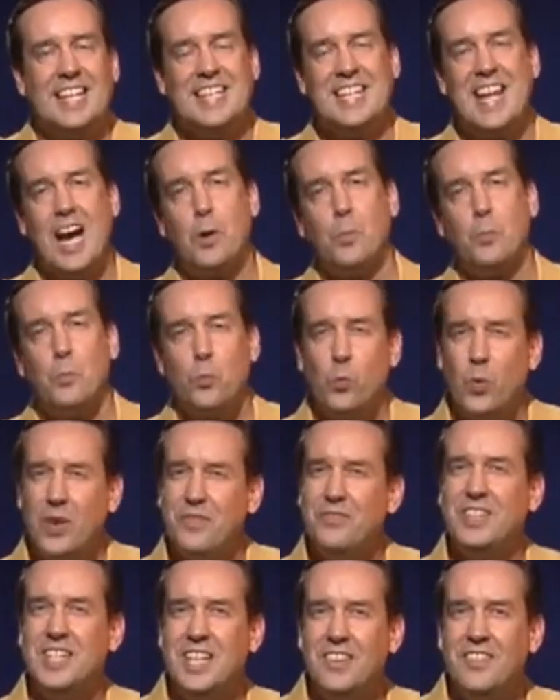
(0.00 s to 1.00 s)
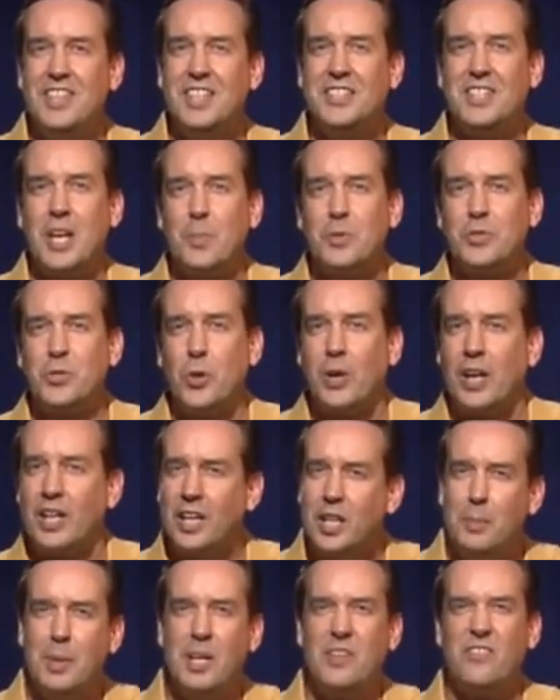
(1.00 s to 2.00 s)
Now, we've given this episode a
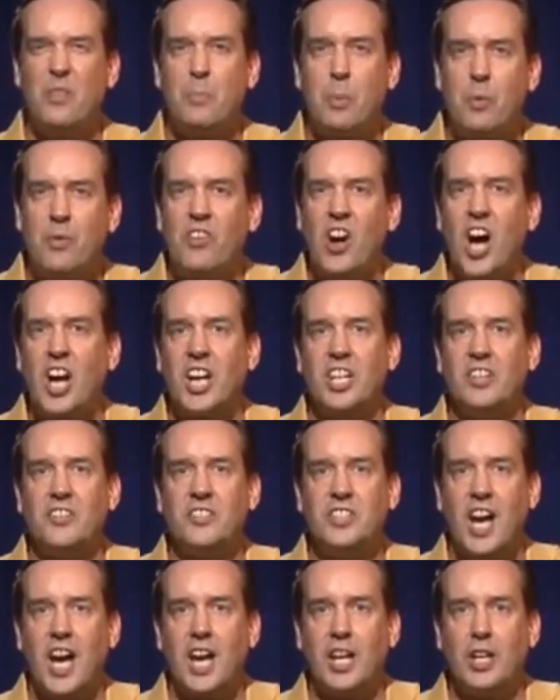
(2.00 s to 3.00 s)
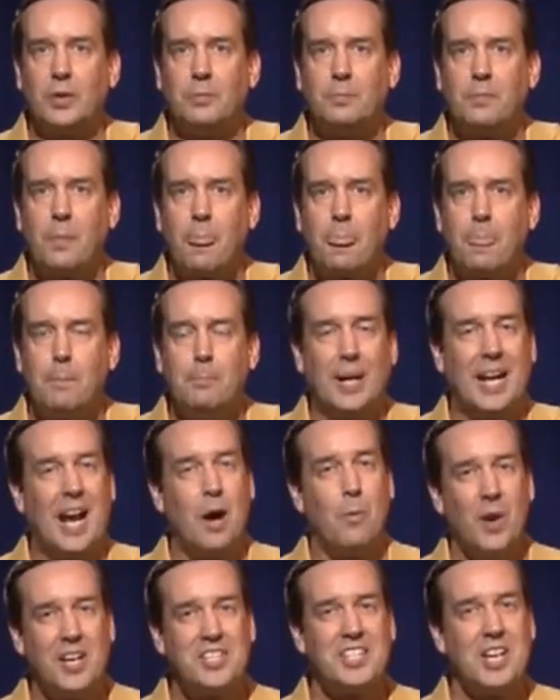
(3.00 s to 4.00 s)
little bit of a provocative title, but
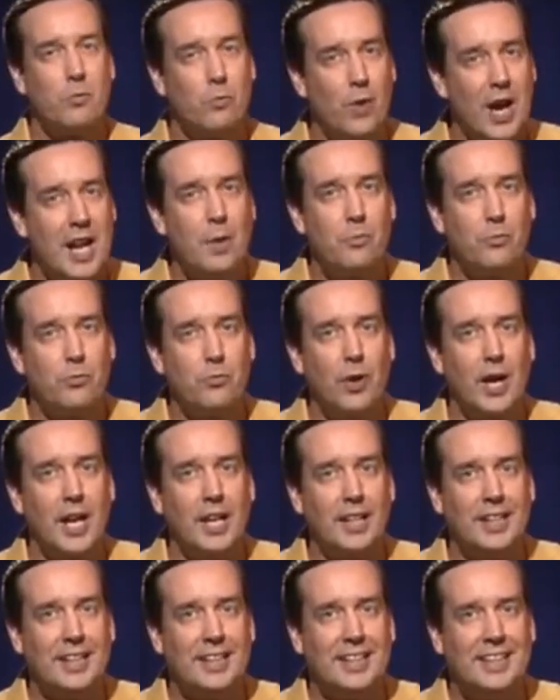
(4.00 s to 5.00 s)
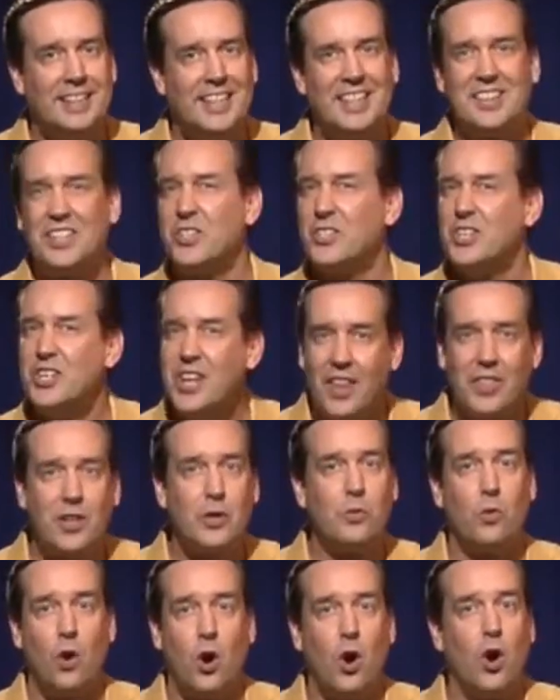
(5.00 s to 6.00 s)
I want to say right up front that there's
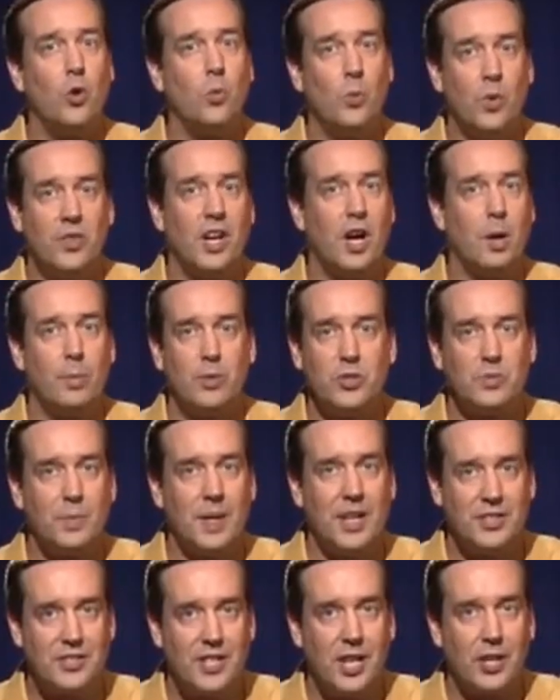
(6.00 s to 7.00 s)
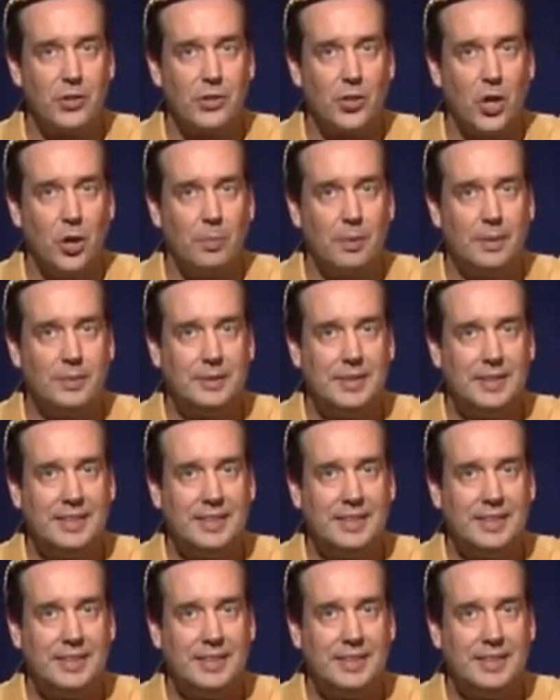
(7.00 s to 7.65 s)
nothing wrong with the Hubble Space Telescope.